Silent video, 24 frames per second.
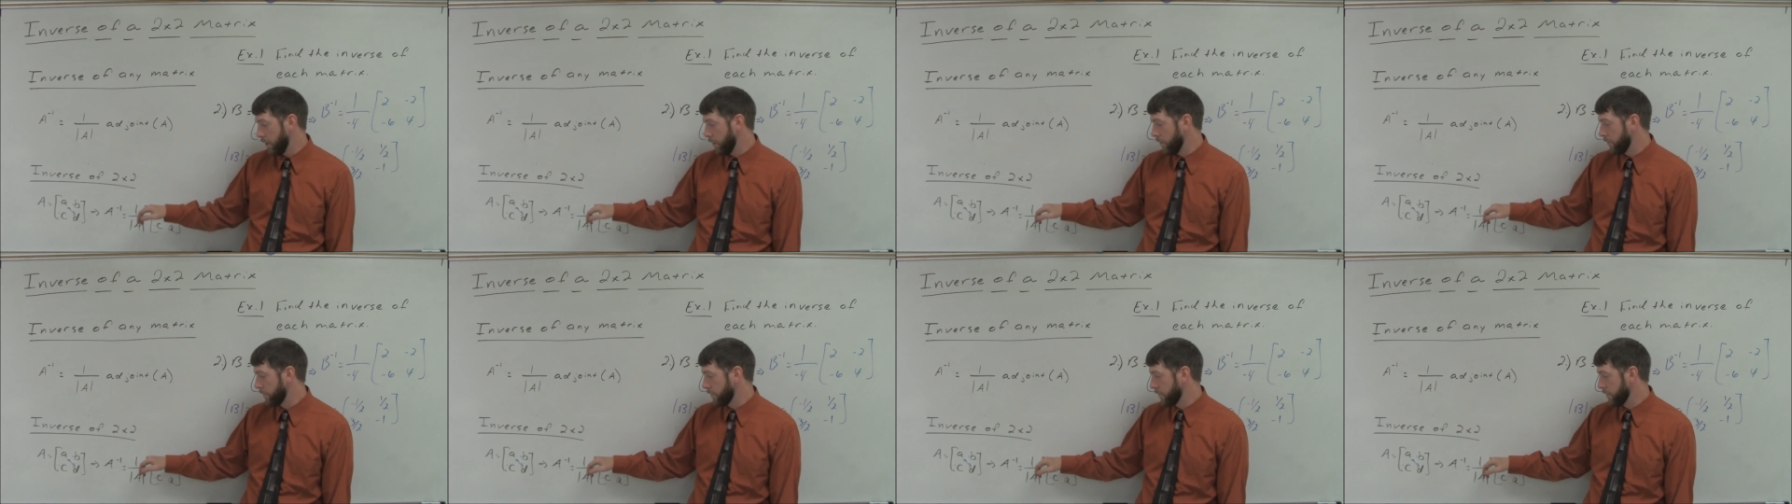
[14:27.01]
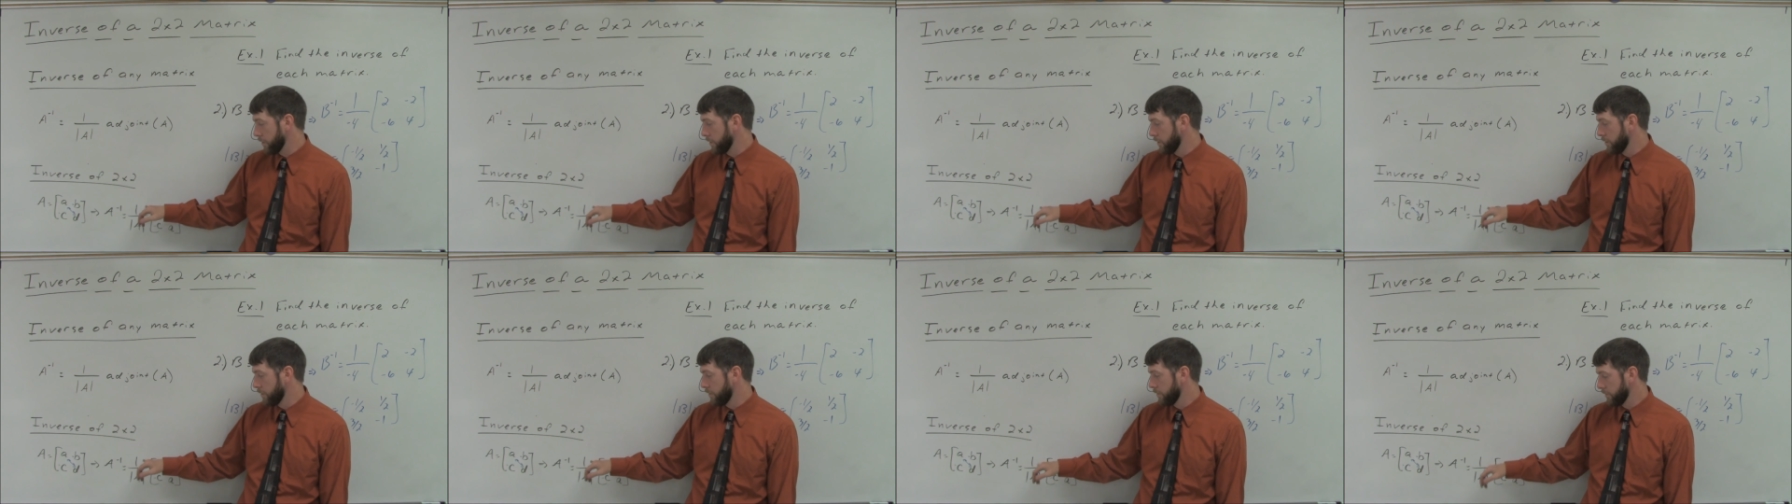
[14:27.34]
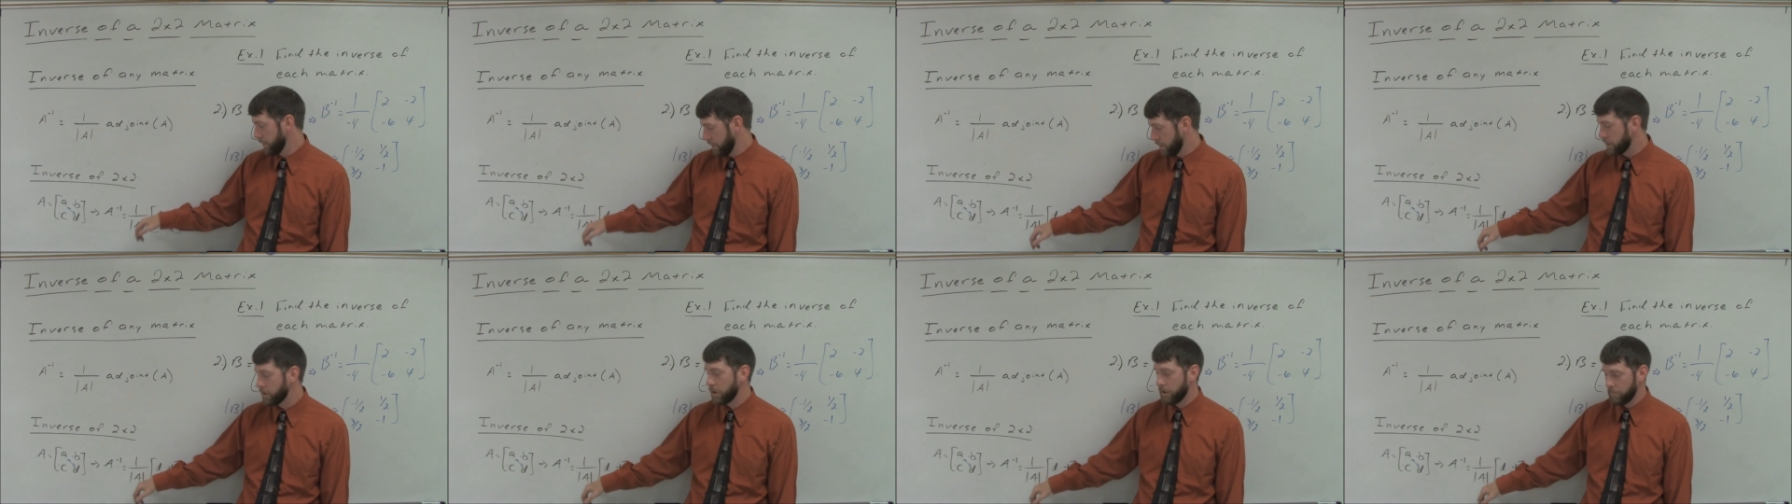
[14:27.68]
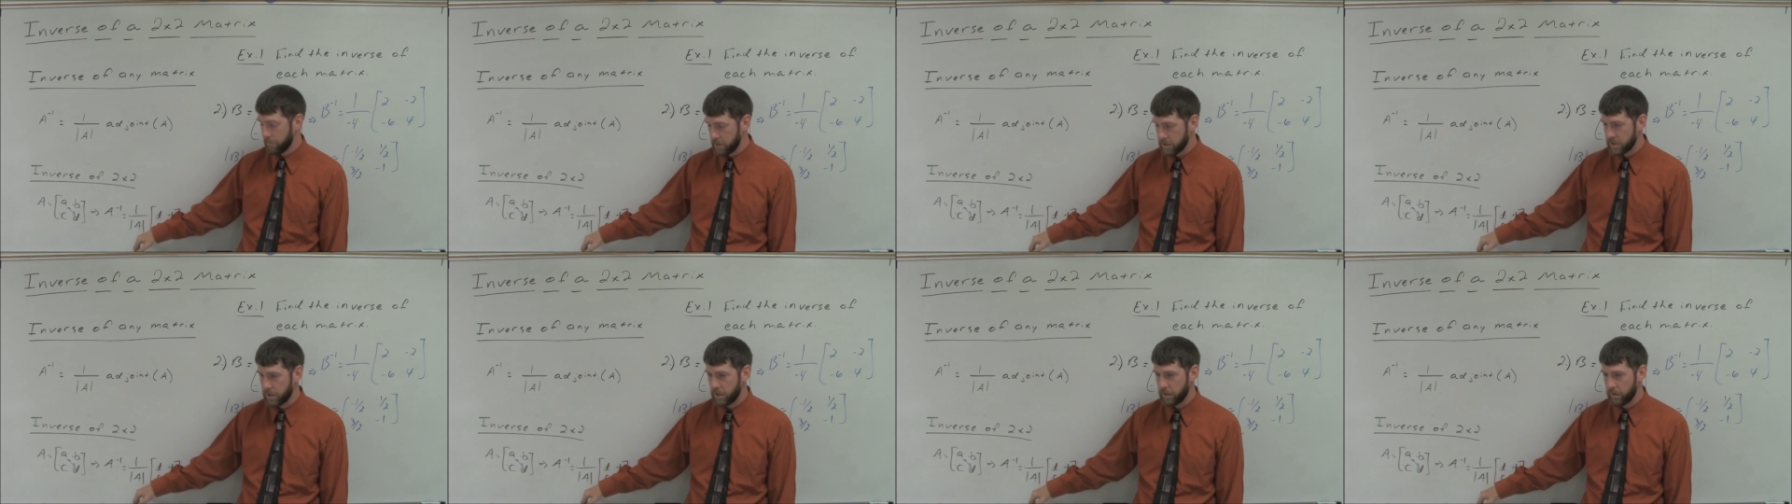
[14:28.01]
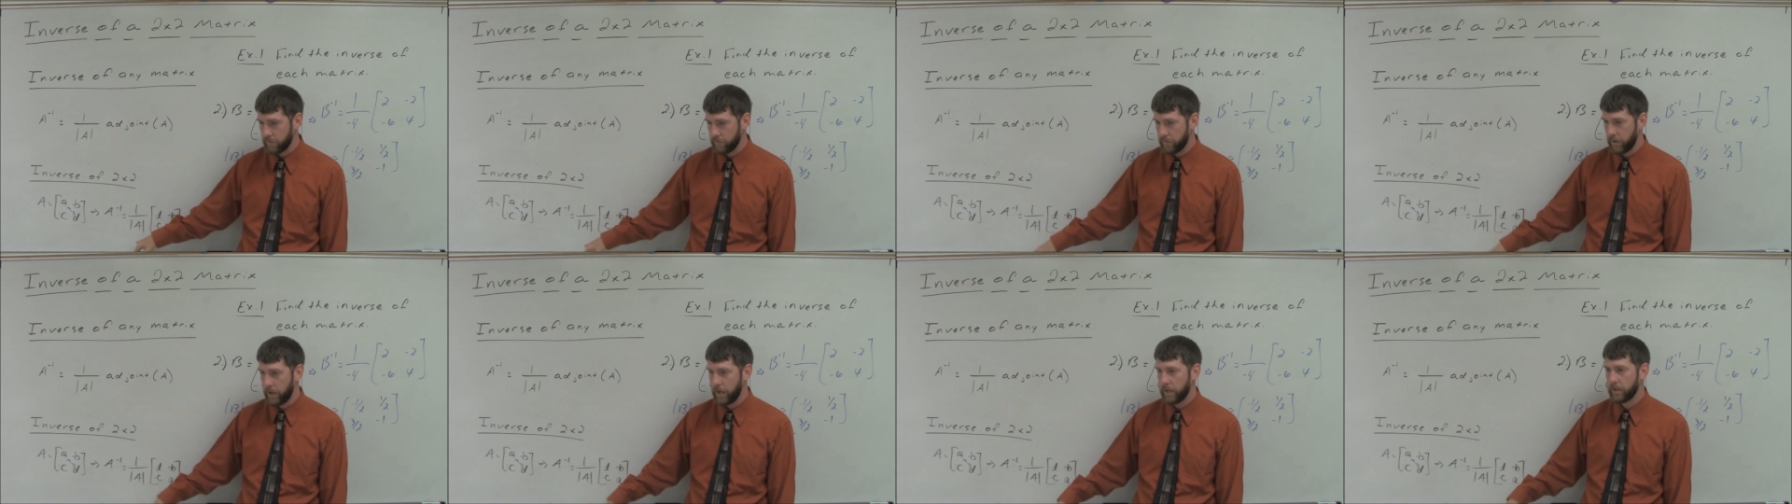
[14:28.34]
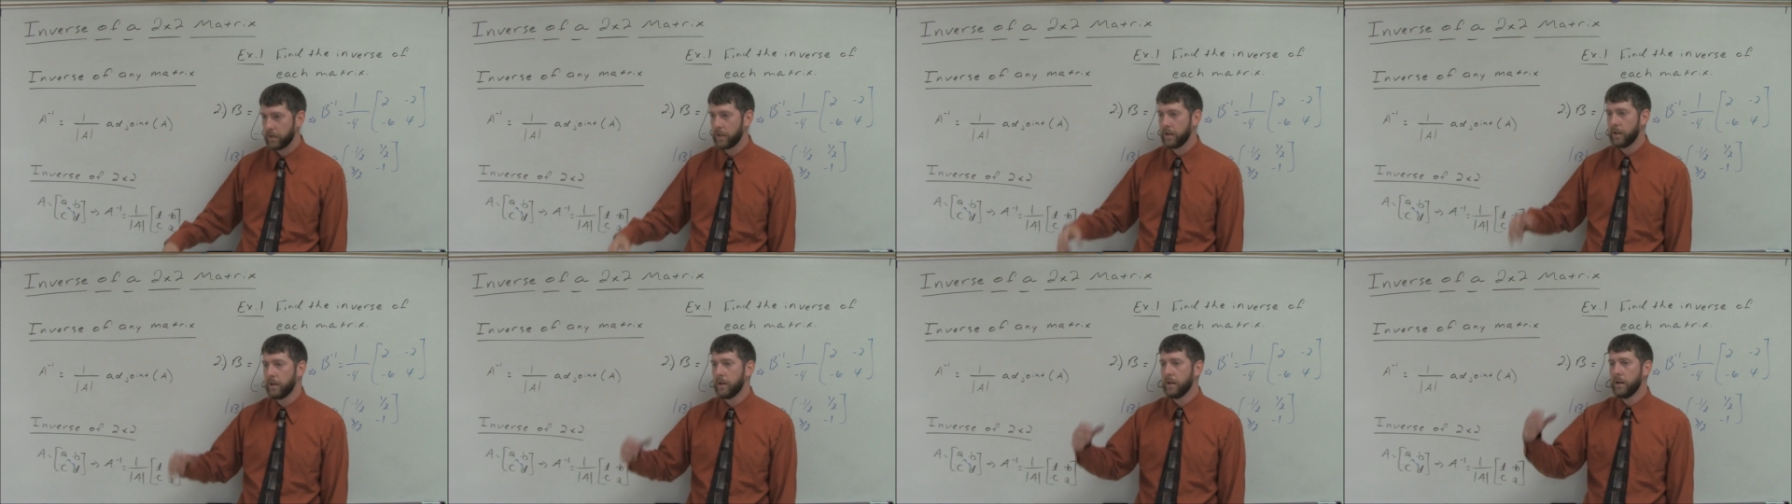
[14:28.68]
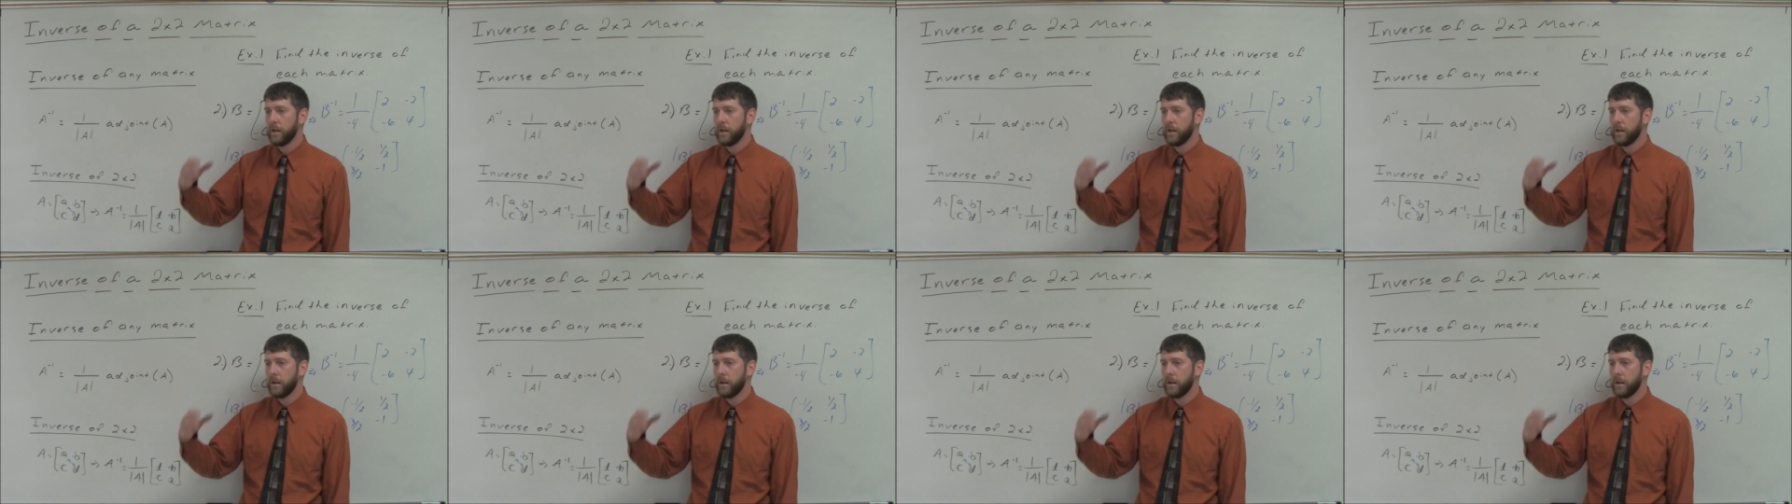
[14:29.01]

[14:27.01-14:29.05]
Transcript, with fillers: over the determinant is undefined,